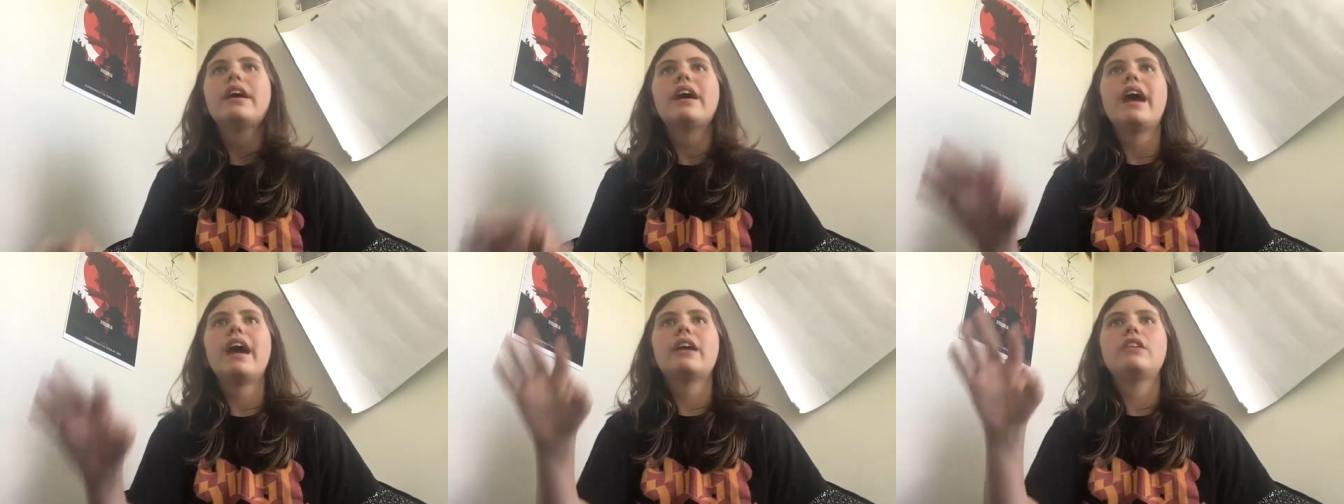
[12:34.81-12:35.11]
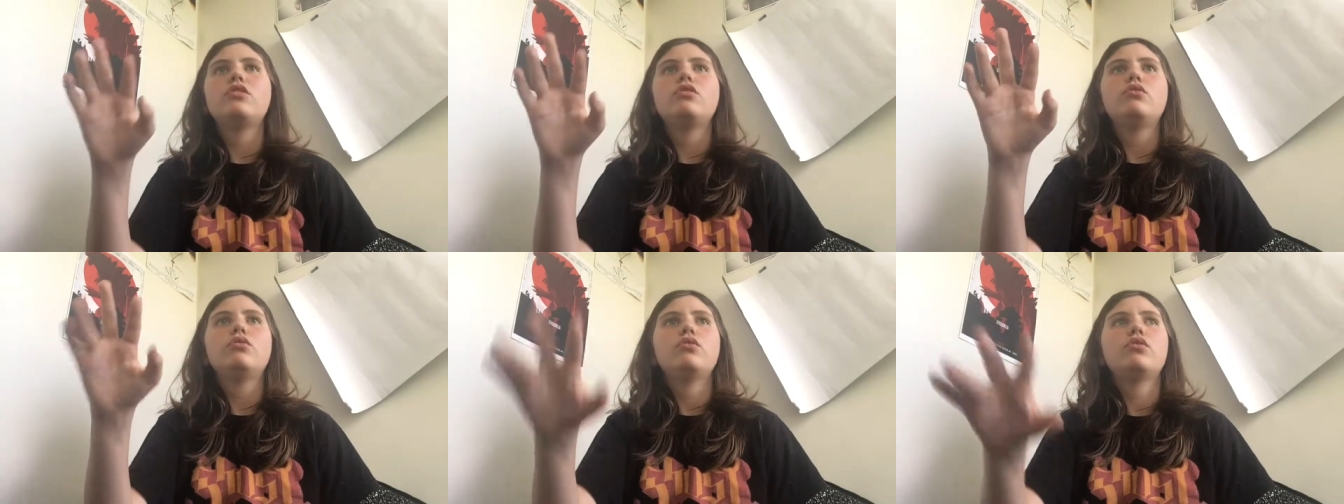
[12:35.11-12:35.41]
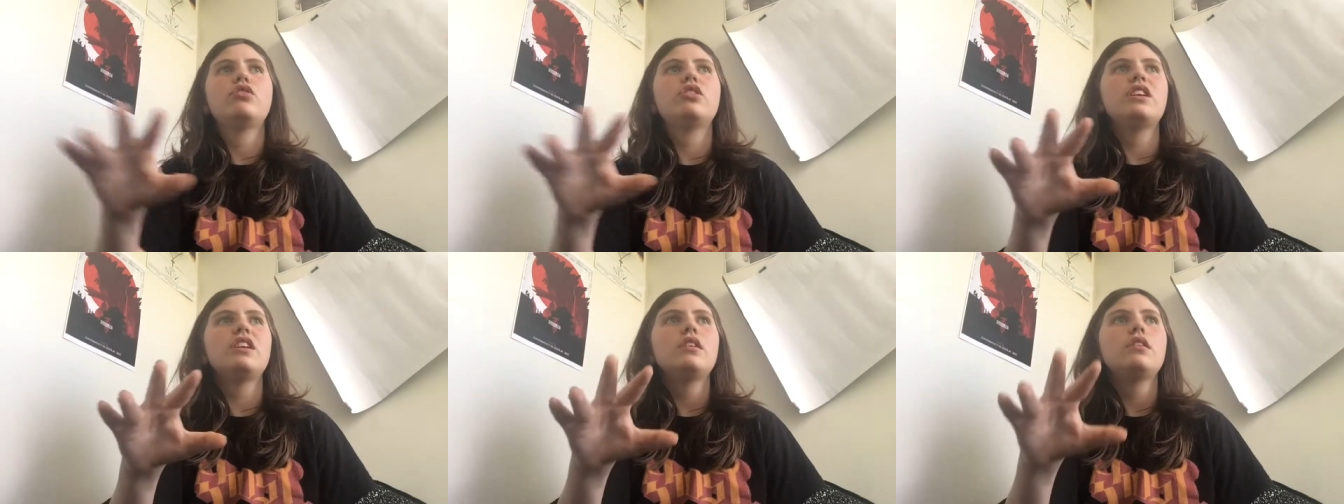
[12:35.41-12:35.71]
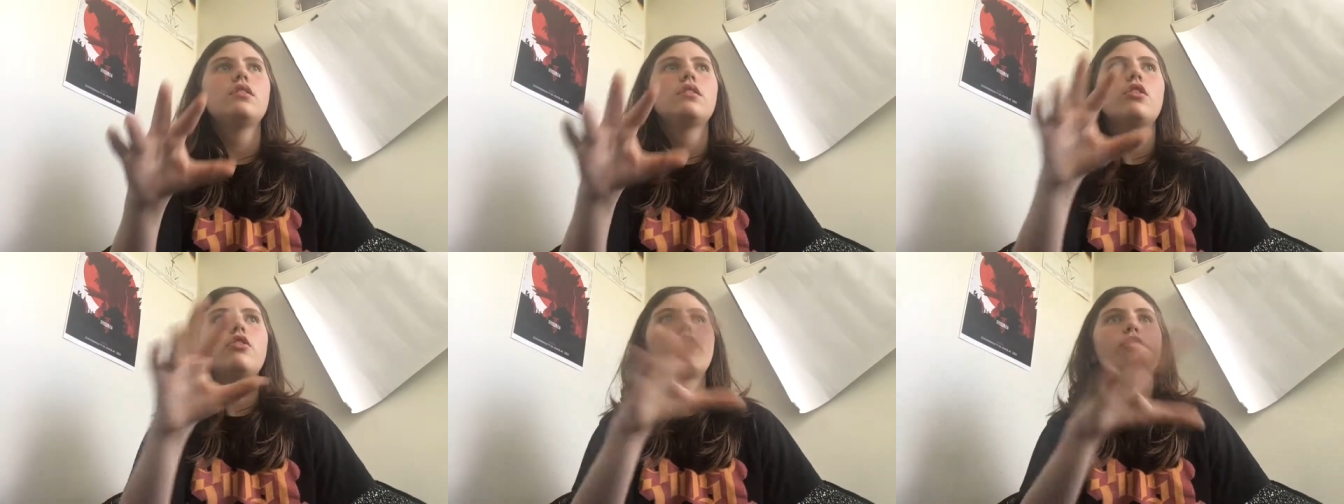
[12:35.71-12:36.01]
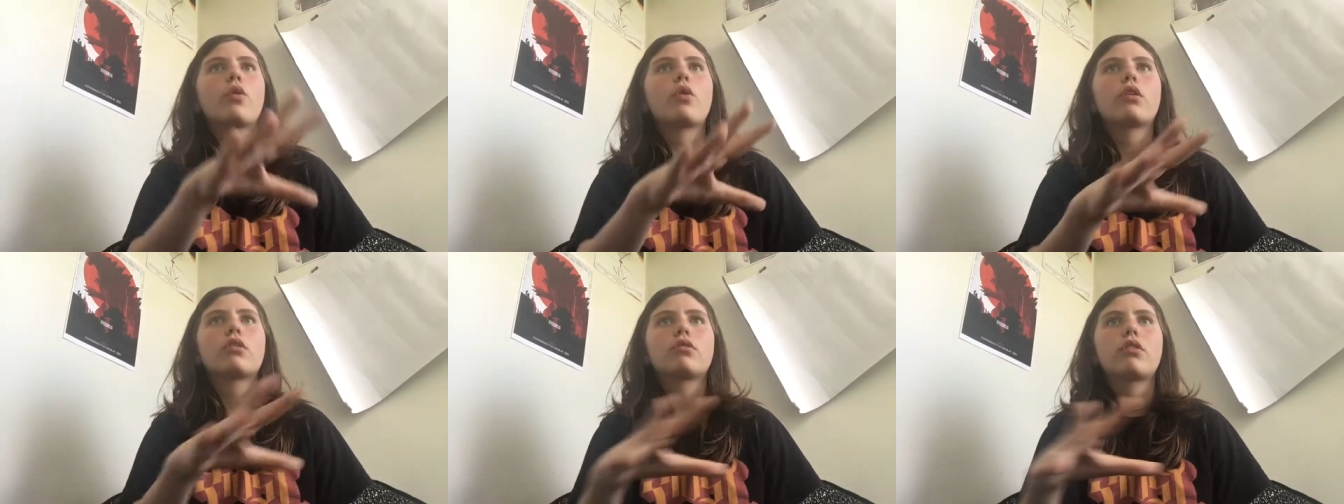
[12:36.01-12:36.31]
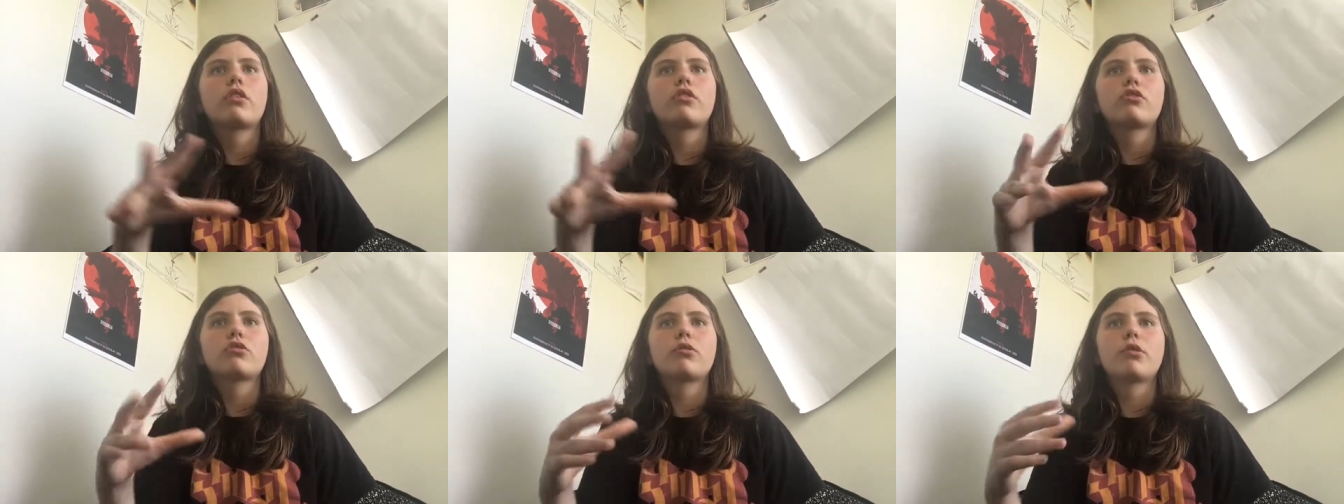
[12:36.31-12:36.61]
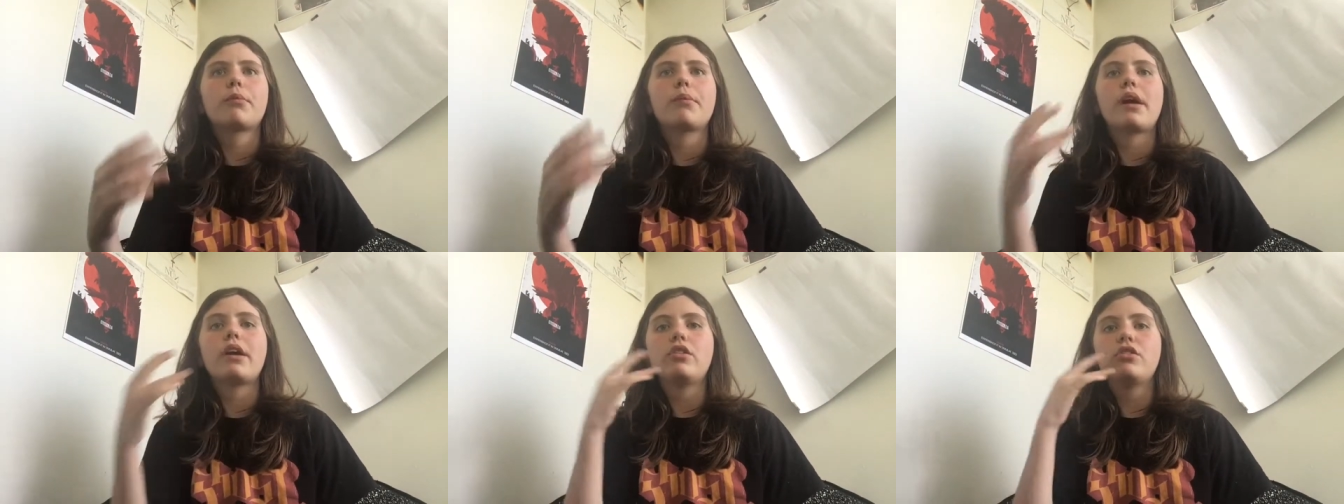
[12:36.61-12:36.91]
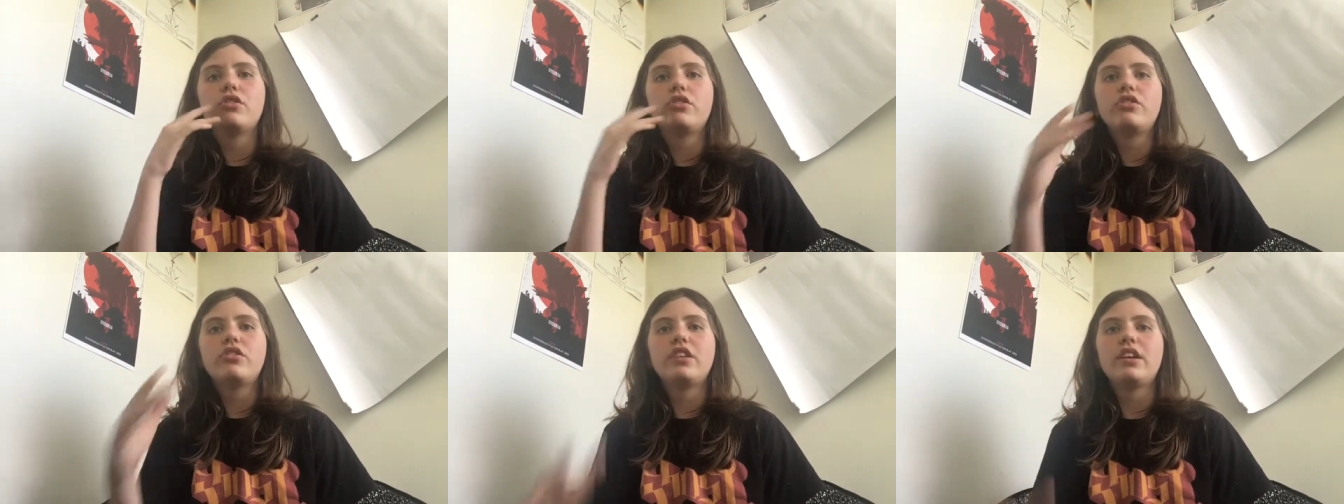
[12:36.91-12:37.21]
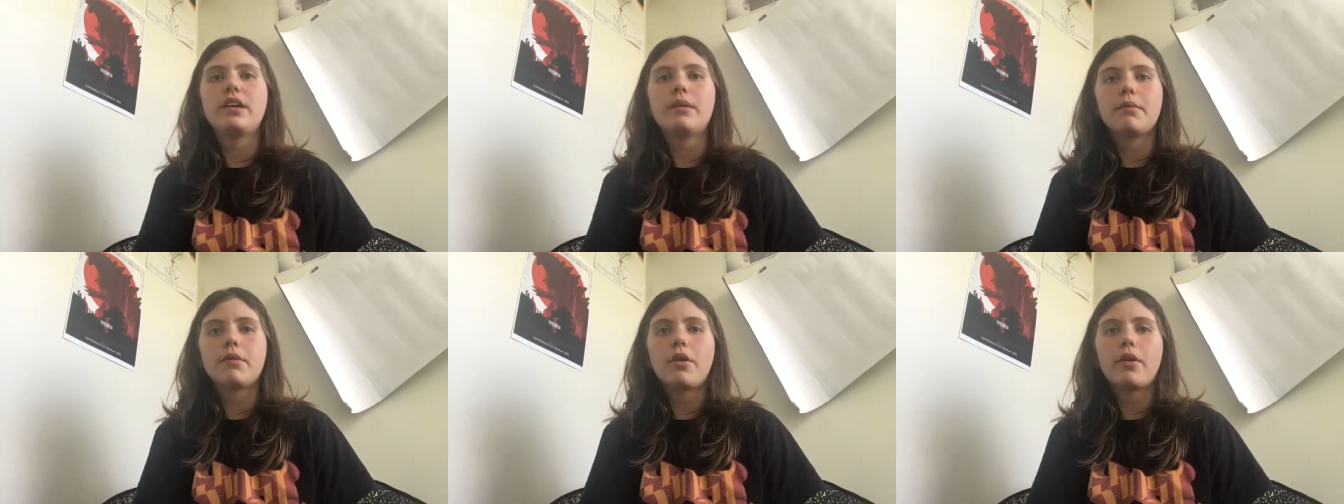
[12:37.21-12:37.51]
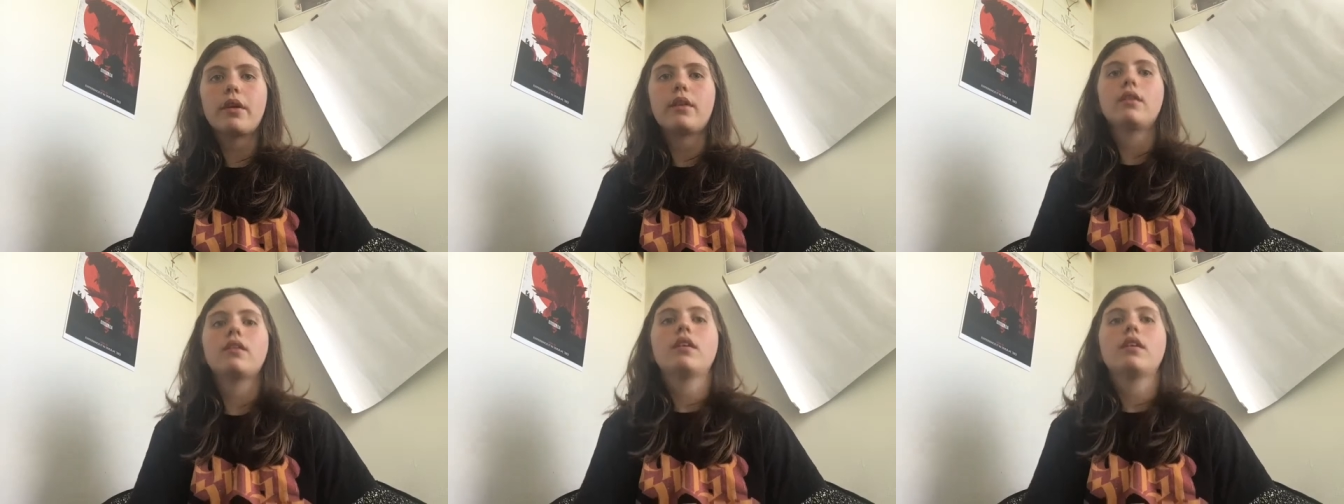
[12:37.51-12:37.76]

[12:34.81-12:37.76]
and you see the door across the room, and you just see him going,